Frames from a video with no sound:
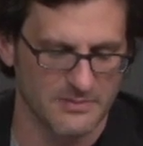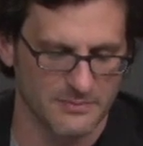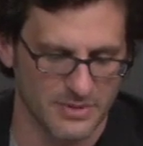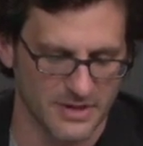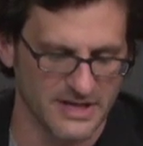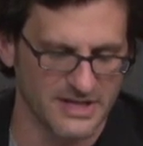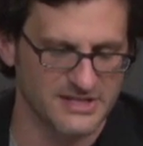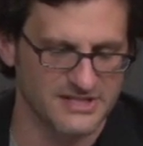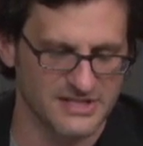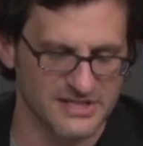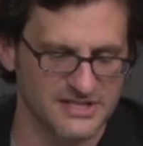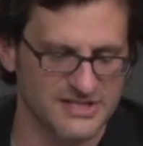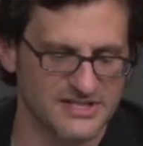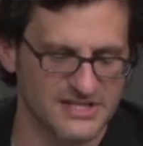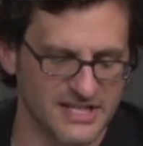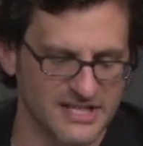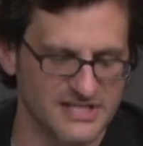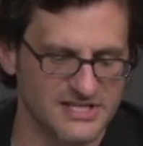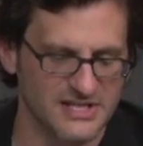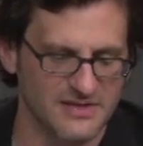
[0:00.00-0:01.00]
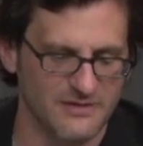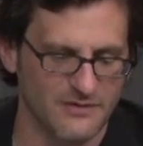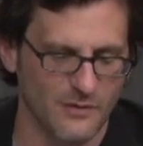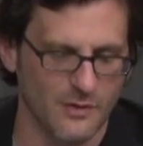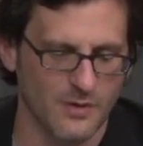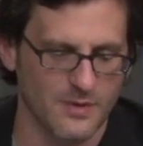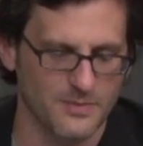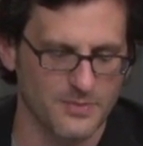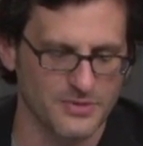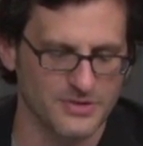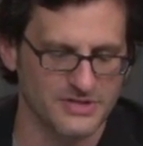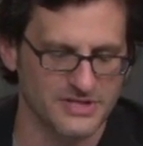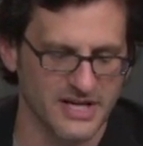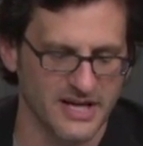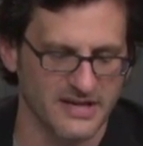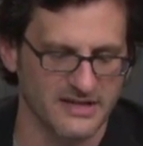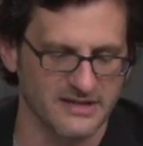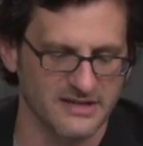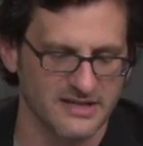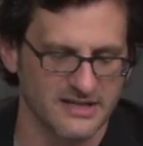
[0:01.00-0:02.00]
But it's at
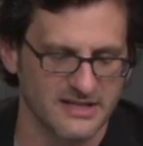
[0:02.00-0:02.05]
64%.